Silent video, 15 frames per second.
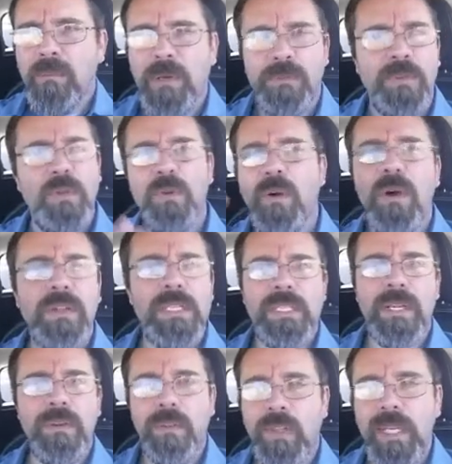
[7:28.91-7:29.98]
But if you do all
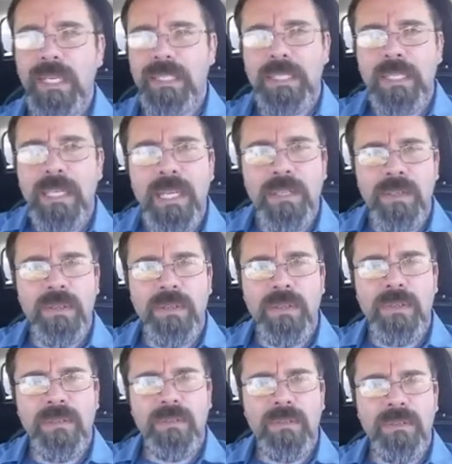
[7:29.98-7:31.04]
these other things and yet
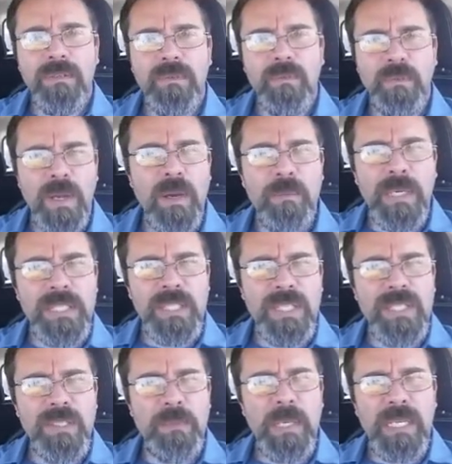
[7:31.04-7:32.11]
you're found by
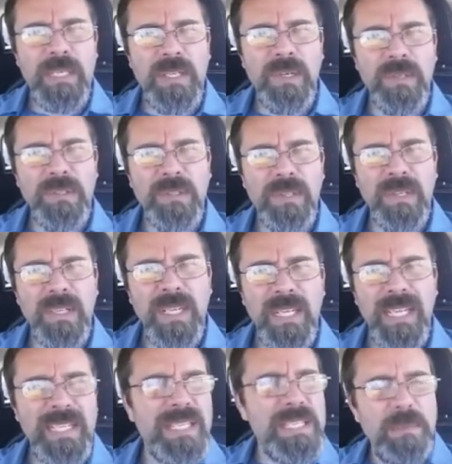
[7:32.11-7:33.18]
Jesus to be an adulterer,
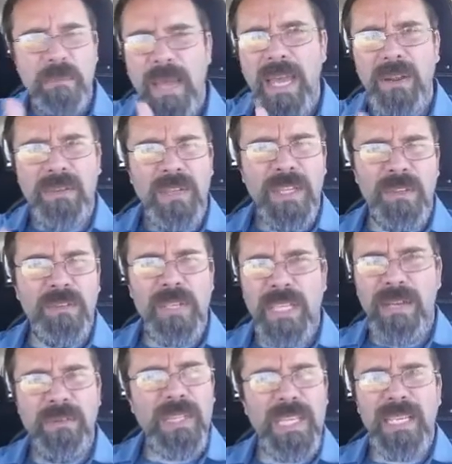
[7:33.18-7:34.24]
it doesn't matter that you
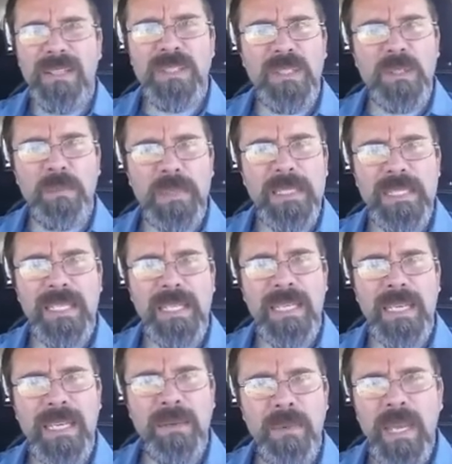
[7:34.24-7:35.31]
did everything else that's pleasing to
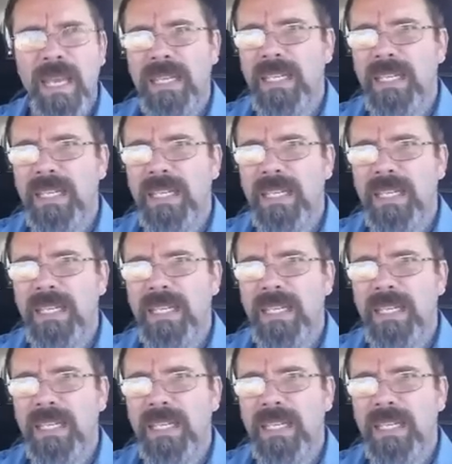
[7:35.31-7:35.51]
him.